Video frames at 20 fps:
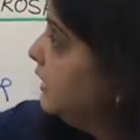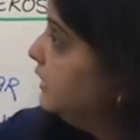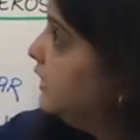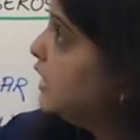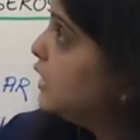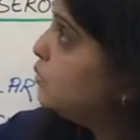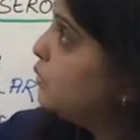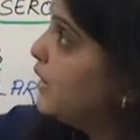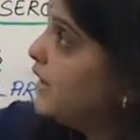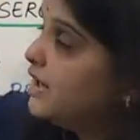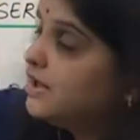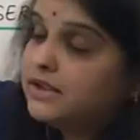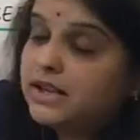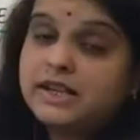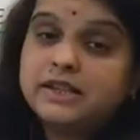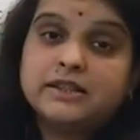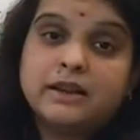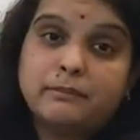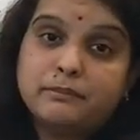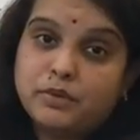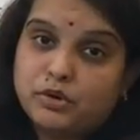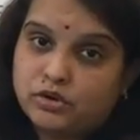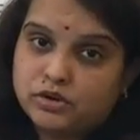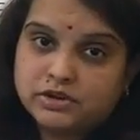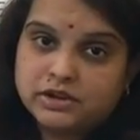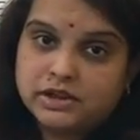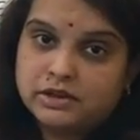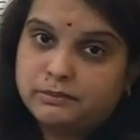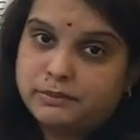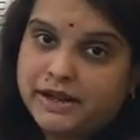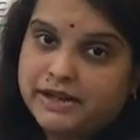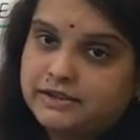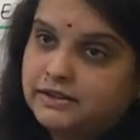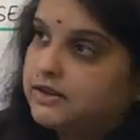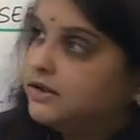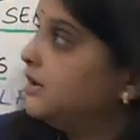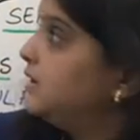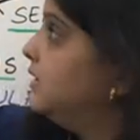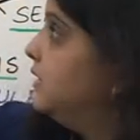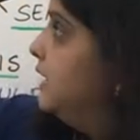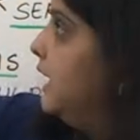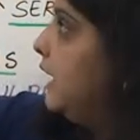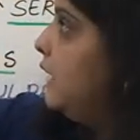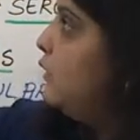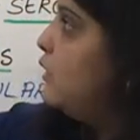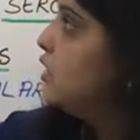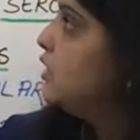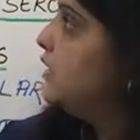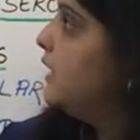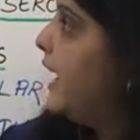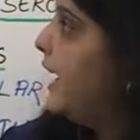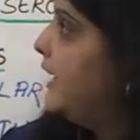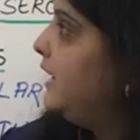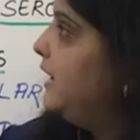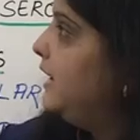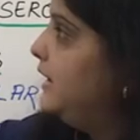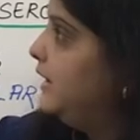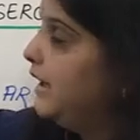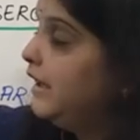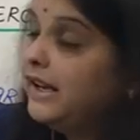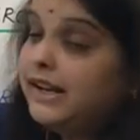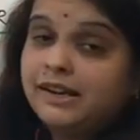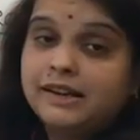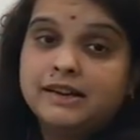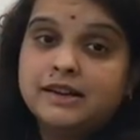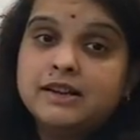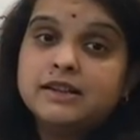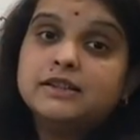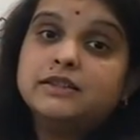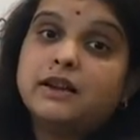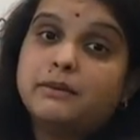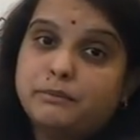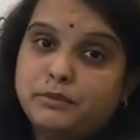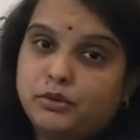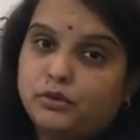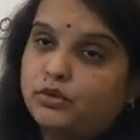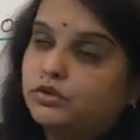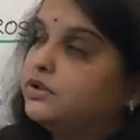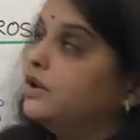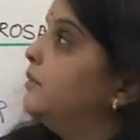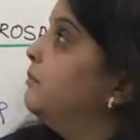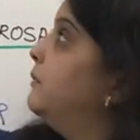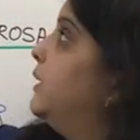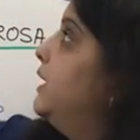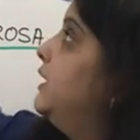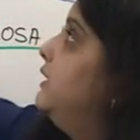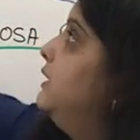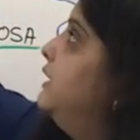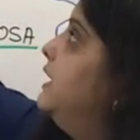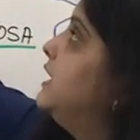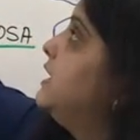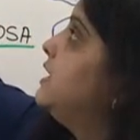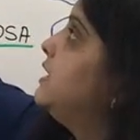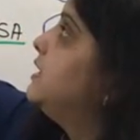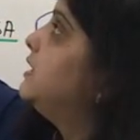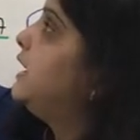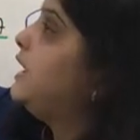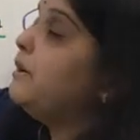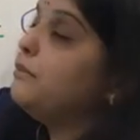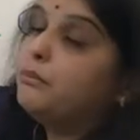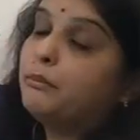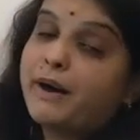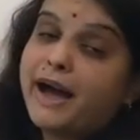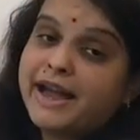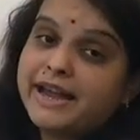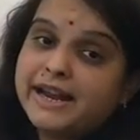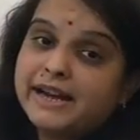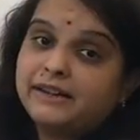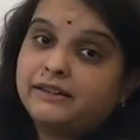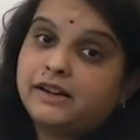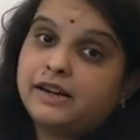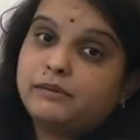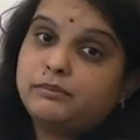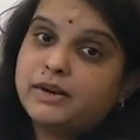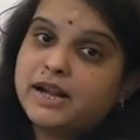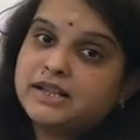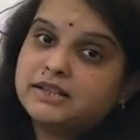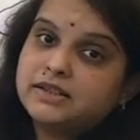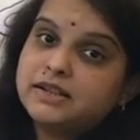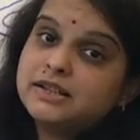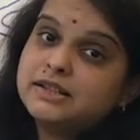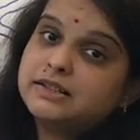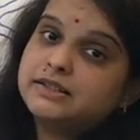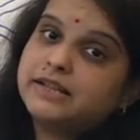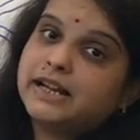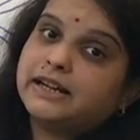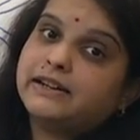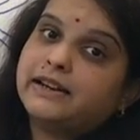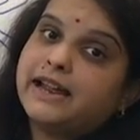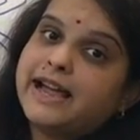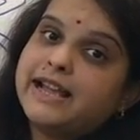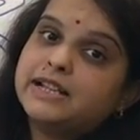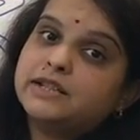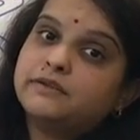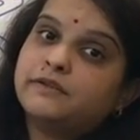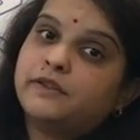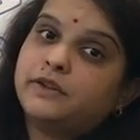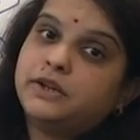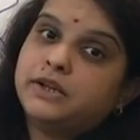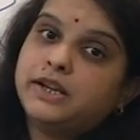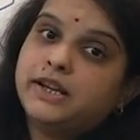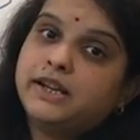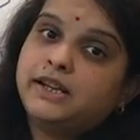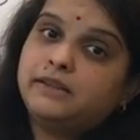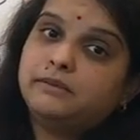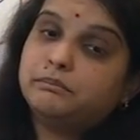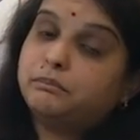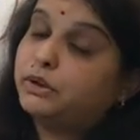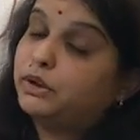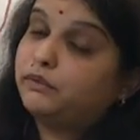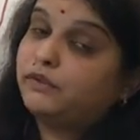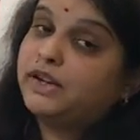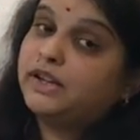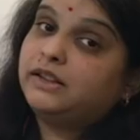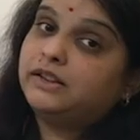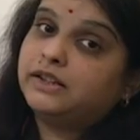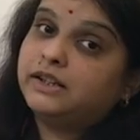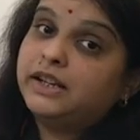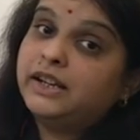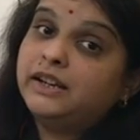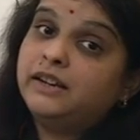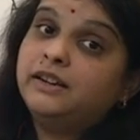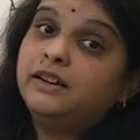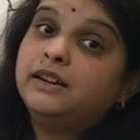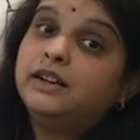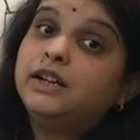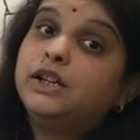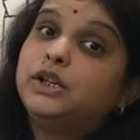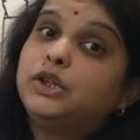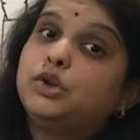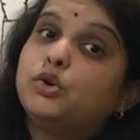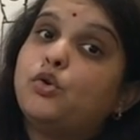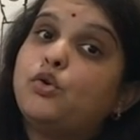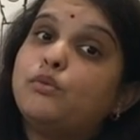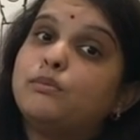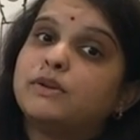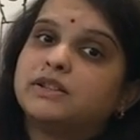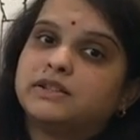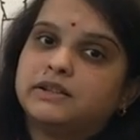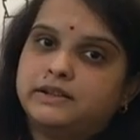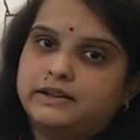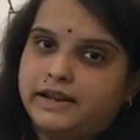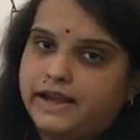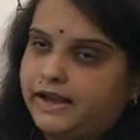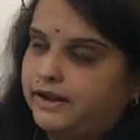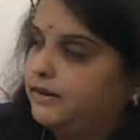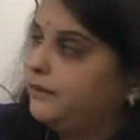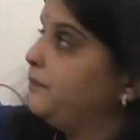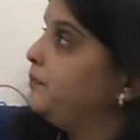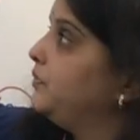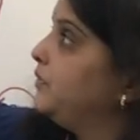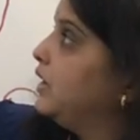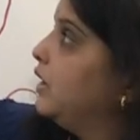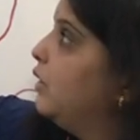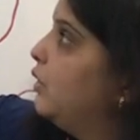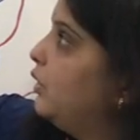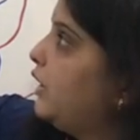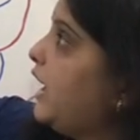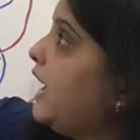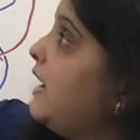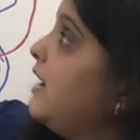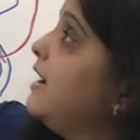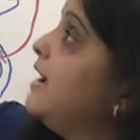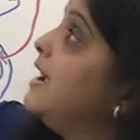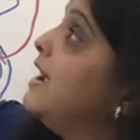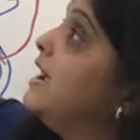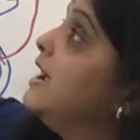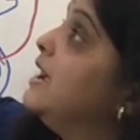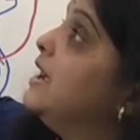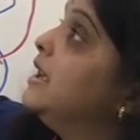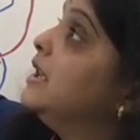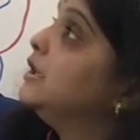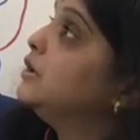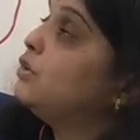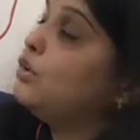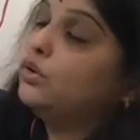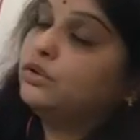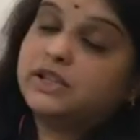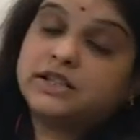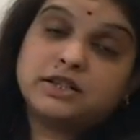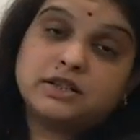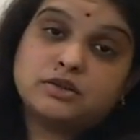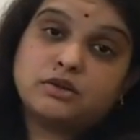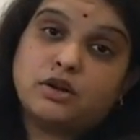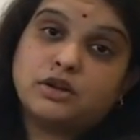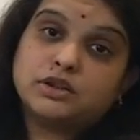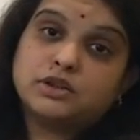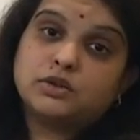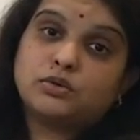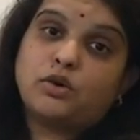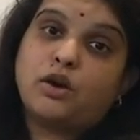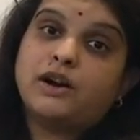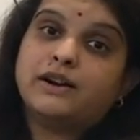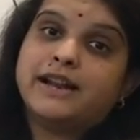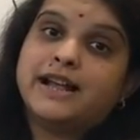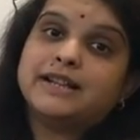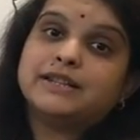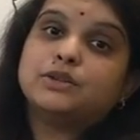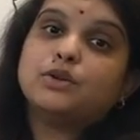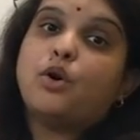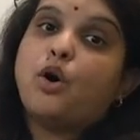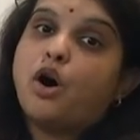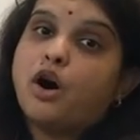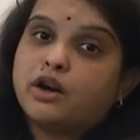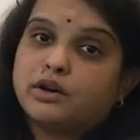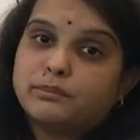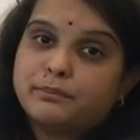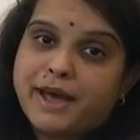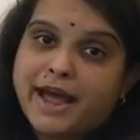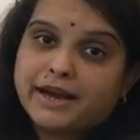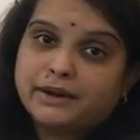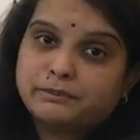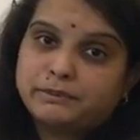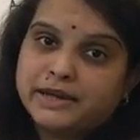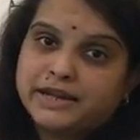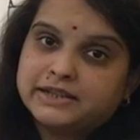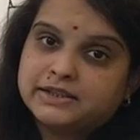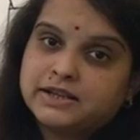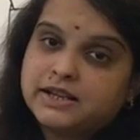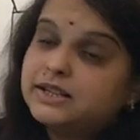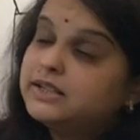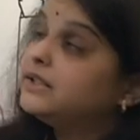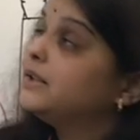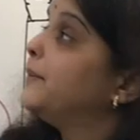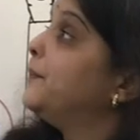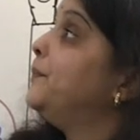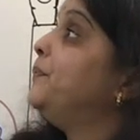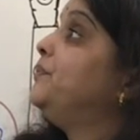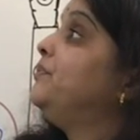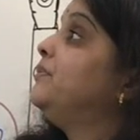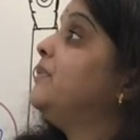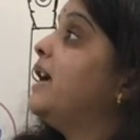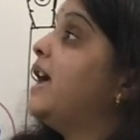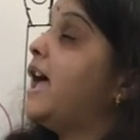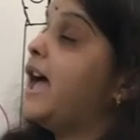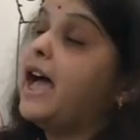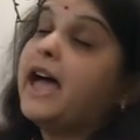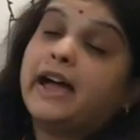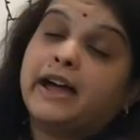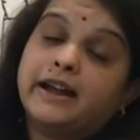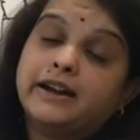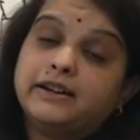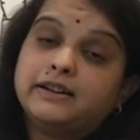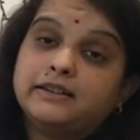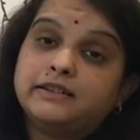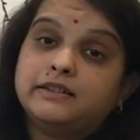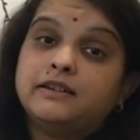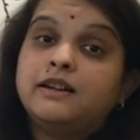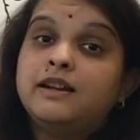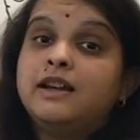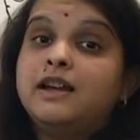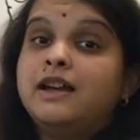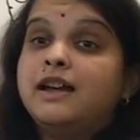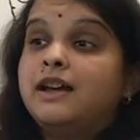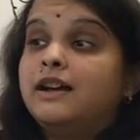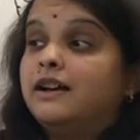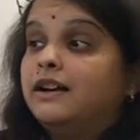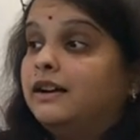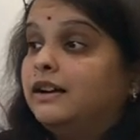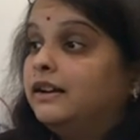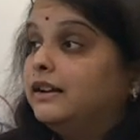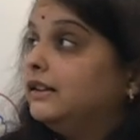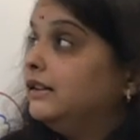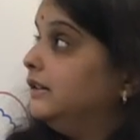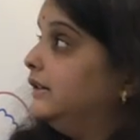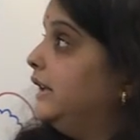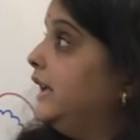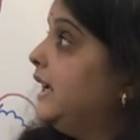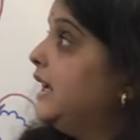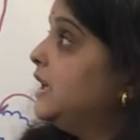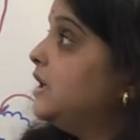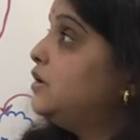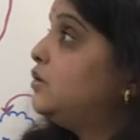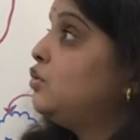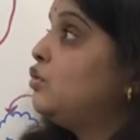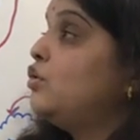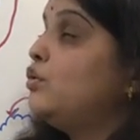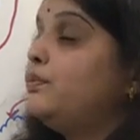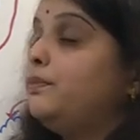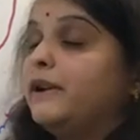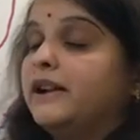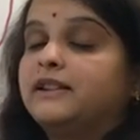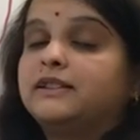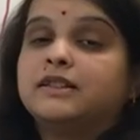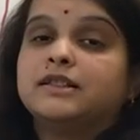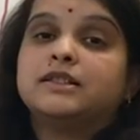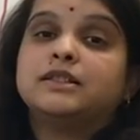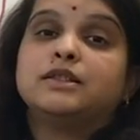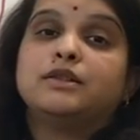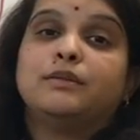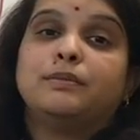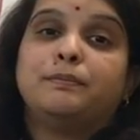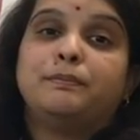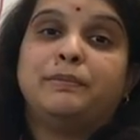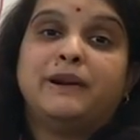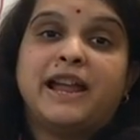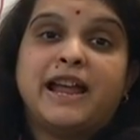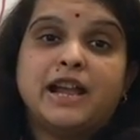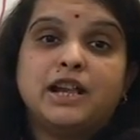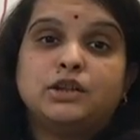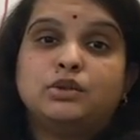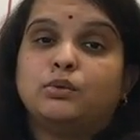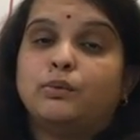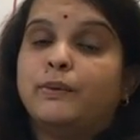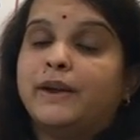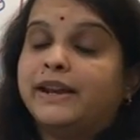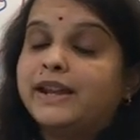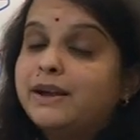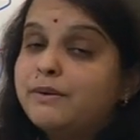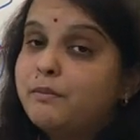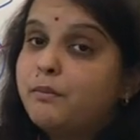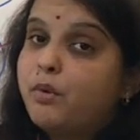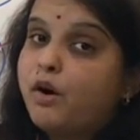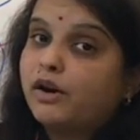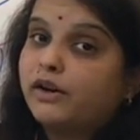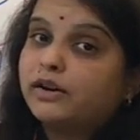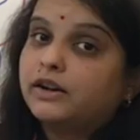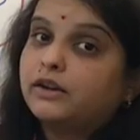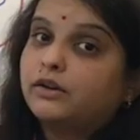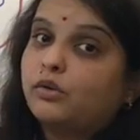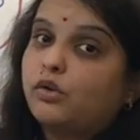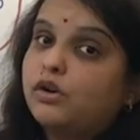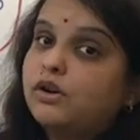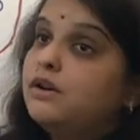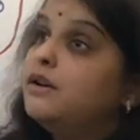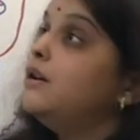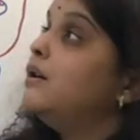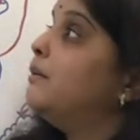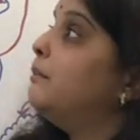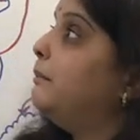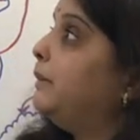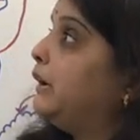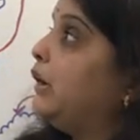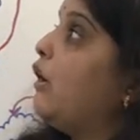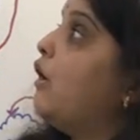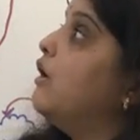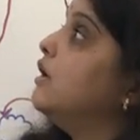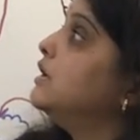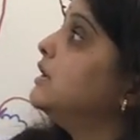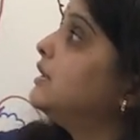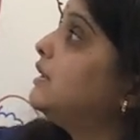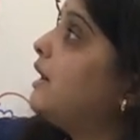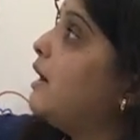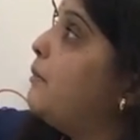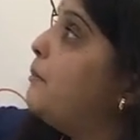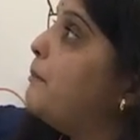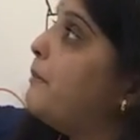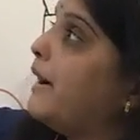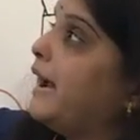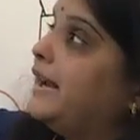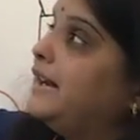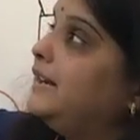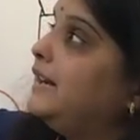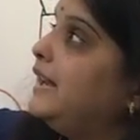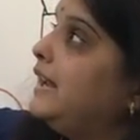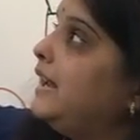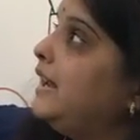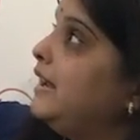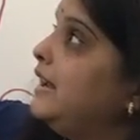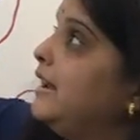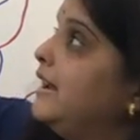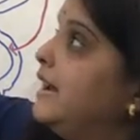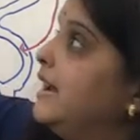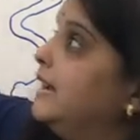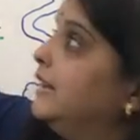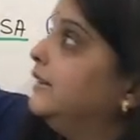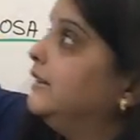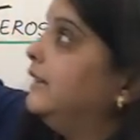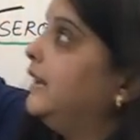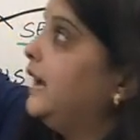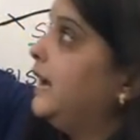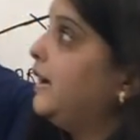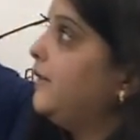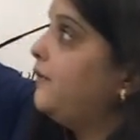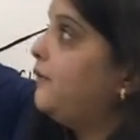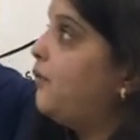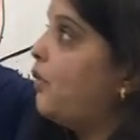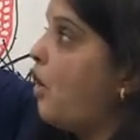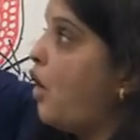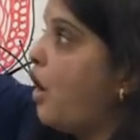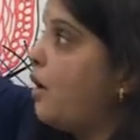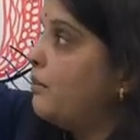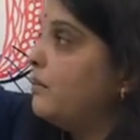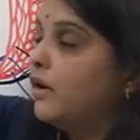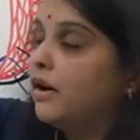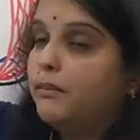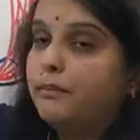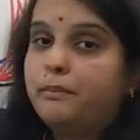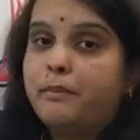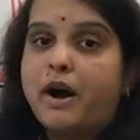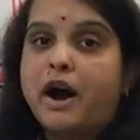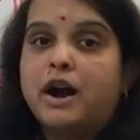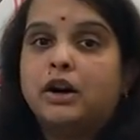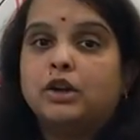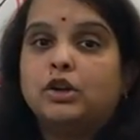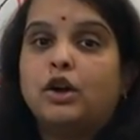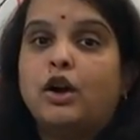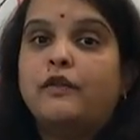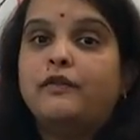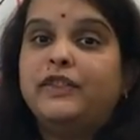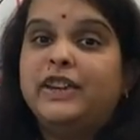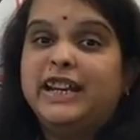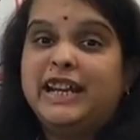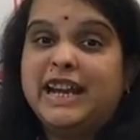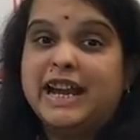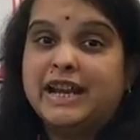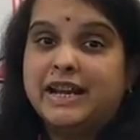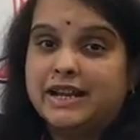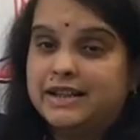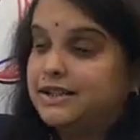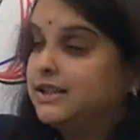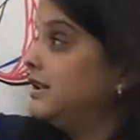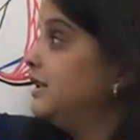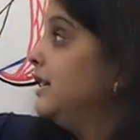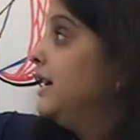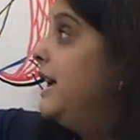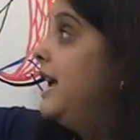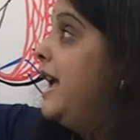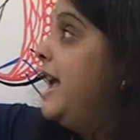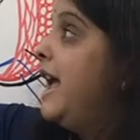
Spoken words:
This one is the submucosal plexus that was lying in the submucosa, but this is the myenteric plexus that lies between the two muscle layer. Okay, so this is also called as or back plexus, and these two plexus plays very important role, because combinedly they form a part of ENS,